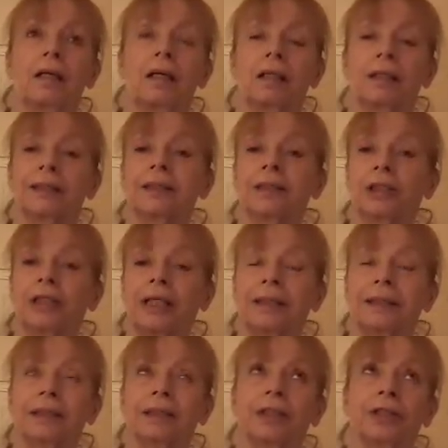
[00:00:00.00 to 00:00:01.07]
I
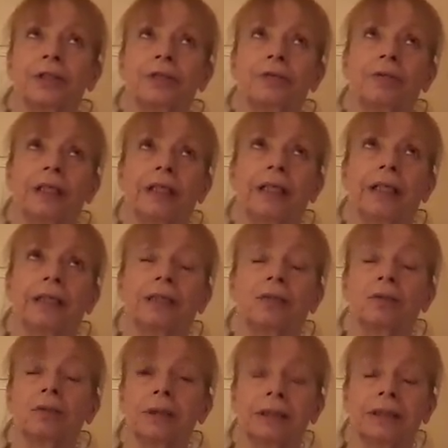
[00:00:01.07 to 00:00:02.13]
suggest that you read
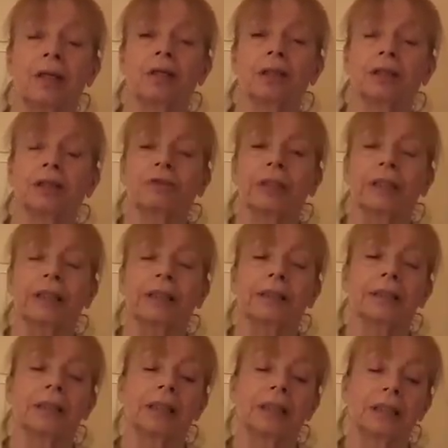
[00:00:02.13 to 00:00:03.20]
or start to
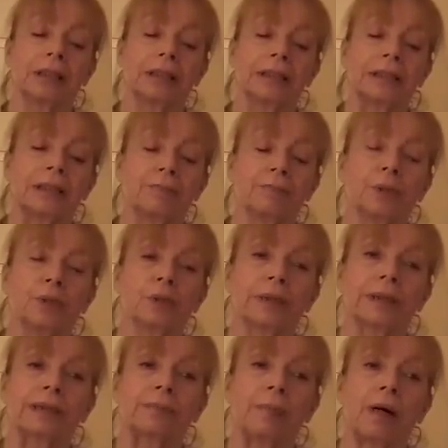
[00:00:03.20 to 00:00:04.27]
read some
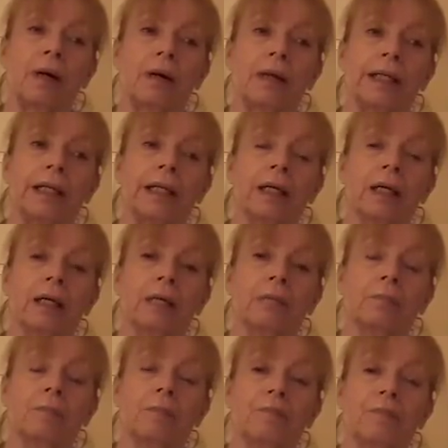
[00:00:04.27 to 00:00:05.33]
books by
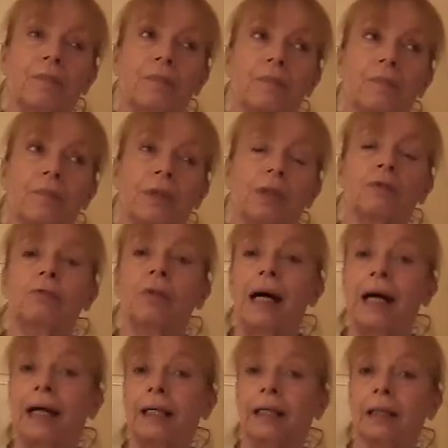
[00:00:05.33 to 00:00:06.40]

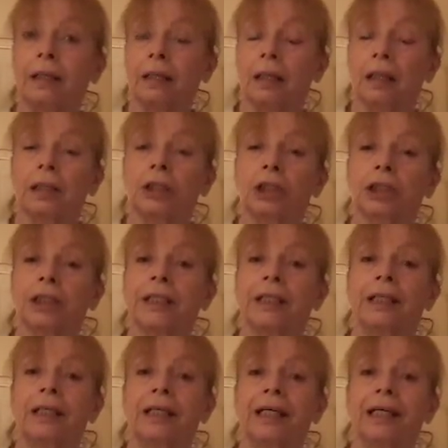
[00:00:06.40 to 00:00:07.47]
Ray and
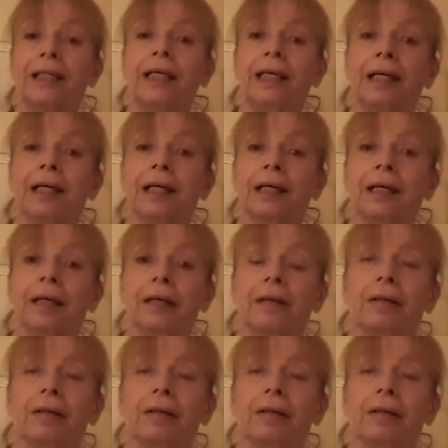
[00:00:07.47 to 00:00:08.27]
Jean Geek,